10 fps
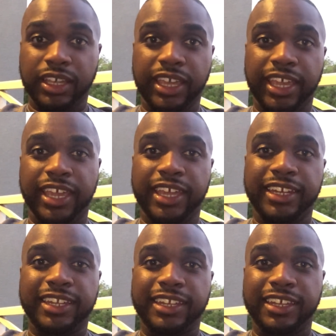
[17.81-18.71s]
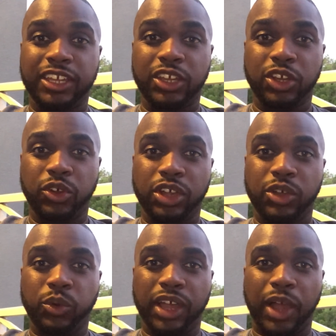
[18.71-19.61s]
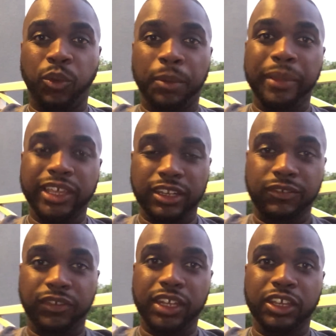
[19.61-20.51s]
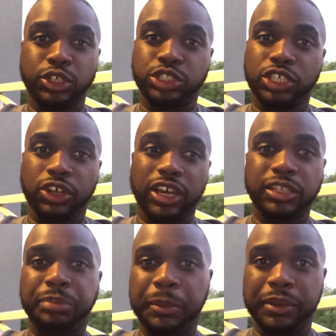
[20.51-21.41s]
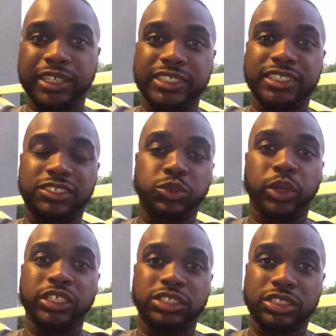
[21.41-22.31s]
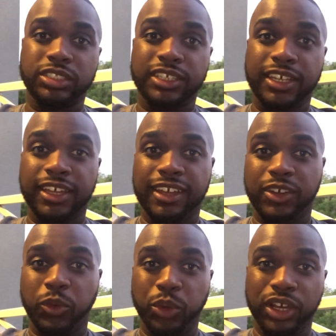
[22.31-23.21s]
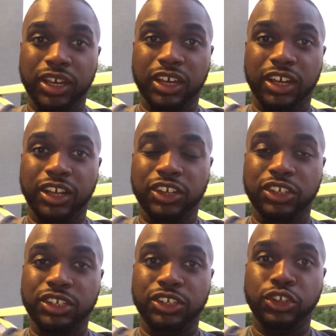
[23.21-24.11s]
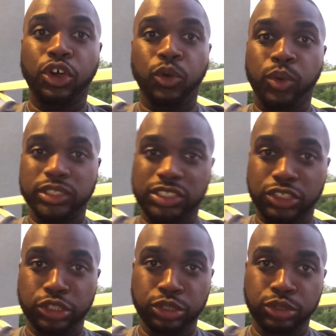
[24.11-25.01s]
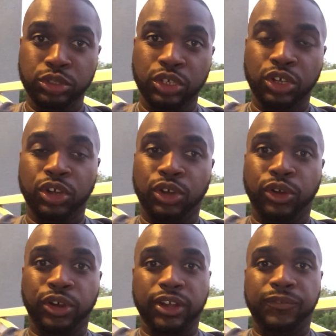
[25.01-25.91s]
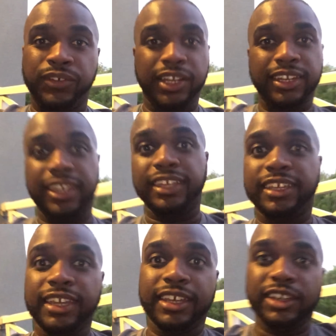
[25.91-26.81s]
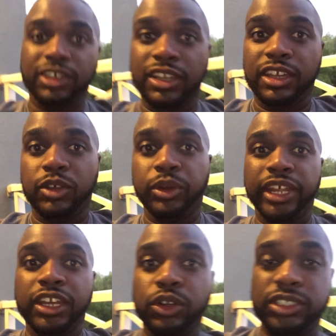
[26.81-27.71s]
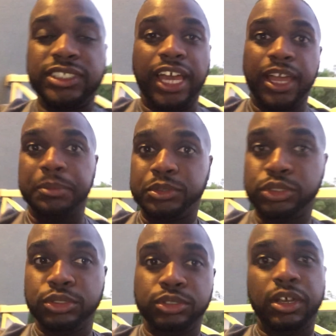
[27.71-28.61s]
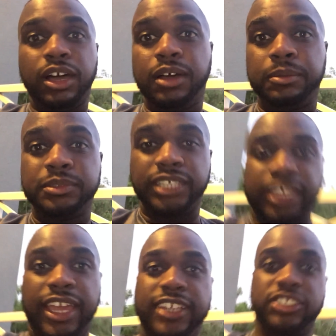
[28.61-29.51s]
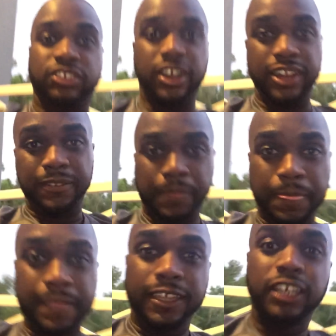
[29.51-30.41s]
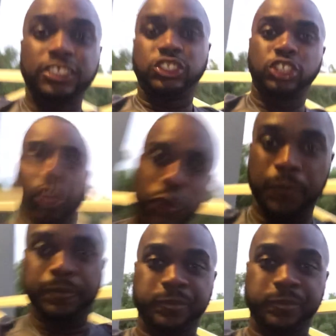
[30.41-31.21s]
And I'm making this video so other people in this situation will know what to do or the feeling they get when they know it's time to take action, right? So